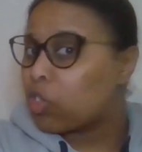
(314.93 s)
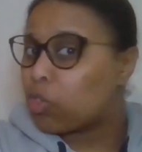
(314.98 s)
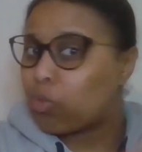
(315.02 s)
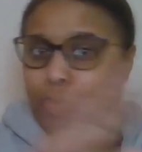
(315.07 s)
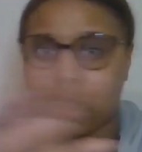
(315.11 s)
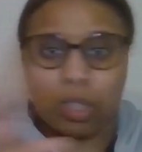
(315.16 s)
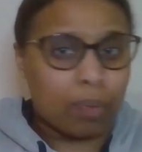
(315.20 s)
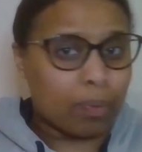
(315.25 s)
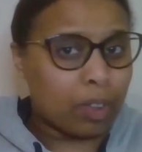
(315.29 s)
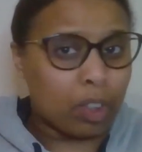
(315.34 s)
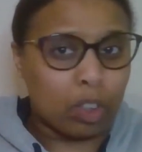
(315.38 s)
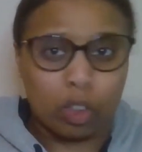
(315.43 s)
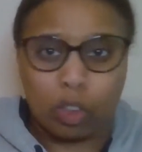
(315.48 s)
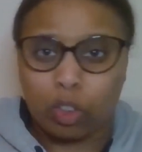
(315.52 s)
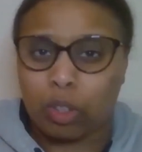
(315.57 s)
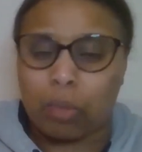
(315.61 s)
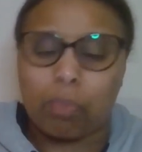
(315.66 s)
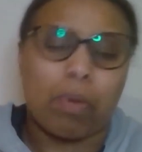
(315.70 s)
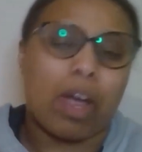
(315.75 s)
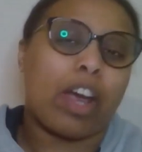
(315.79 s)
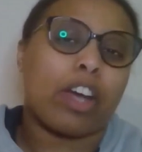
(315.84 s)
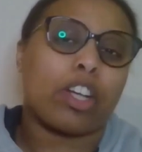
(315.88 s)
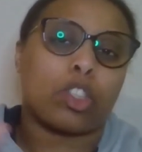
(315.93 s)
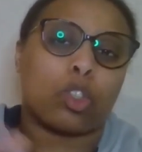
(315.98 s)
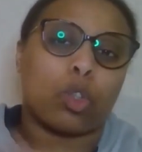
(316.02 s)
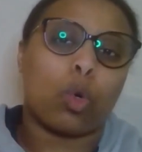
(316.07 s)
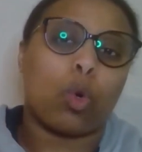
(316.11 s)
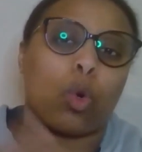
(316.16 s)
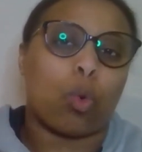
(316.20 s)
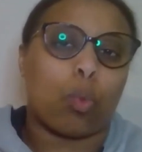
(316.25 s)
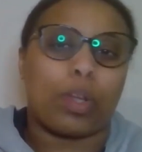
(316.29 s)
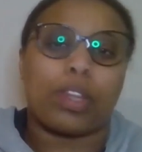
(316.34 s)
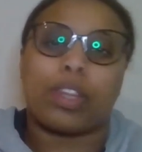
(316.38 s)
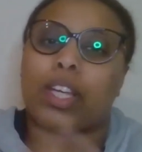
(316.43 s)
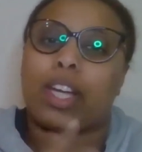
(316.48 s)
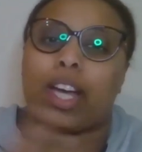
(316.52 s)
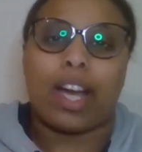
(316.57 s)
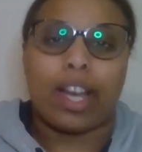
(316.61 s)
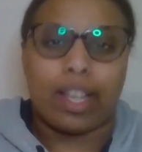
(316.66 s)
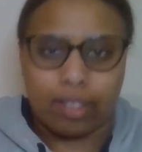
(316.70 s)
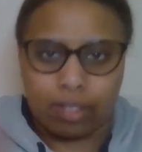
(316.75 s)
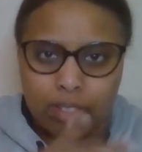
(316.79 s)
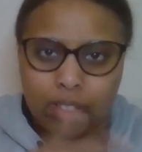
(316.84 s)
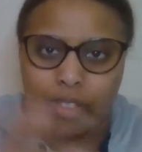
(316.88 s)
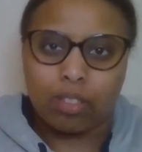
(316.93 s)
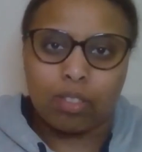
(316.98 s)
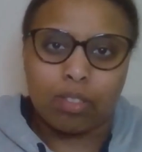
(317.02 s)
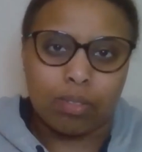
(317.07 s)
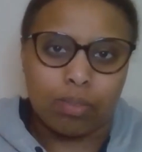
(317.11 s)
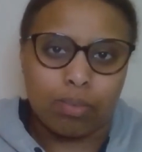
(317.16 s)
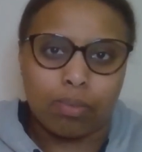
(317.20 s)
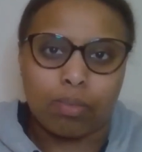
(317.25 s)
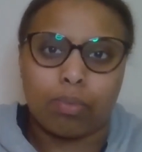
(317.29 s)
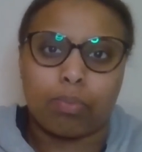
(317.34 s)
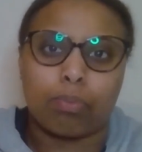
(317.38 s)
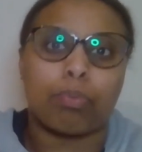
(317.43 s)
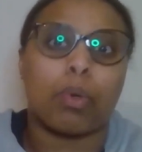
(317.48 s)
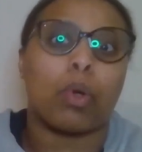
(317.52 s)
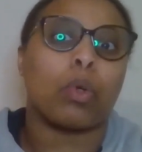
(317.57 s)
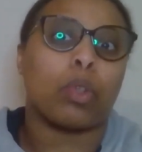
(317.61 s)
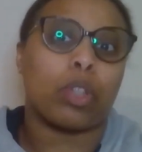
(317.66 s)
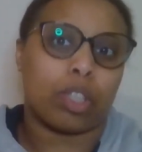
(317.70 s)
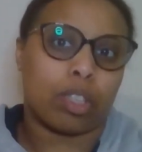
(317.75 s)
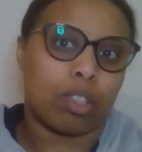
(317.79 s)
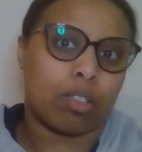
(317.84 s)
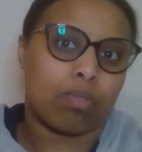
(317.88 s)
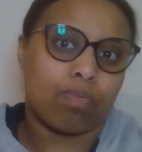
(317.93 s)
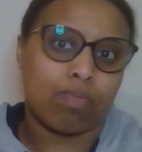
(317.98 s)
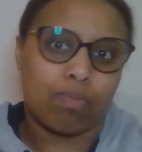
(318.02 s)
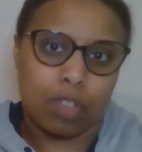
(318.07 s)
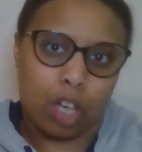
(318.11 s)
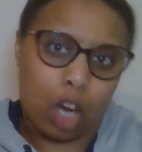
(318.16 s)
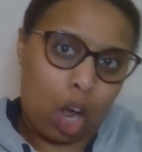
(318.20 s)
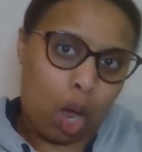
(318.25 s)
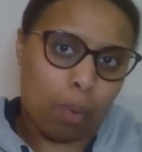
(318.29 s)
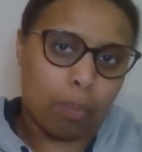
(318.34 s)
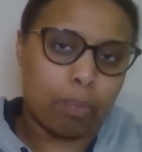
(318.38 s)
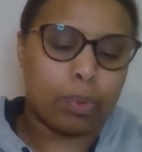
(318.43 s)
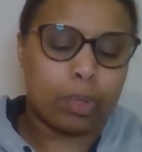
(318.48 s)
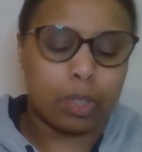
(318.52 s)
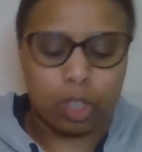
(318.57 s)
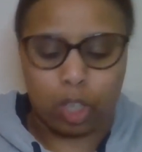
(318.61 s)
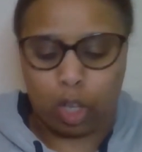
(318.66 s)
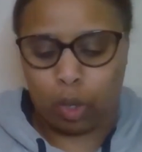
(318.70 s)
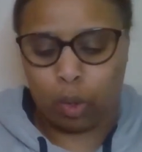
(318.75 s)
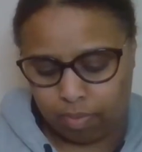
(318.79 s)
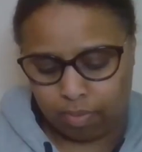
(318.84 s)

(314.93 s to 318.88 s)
something along the marriage, or when they had broken up, so...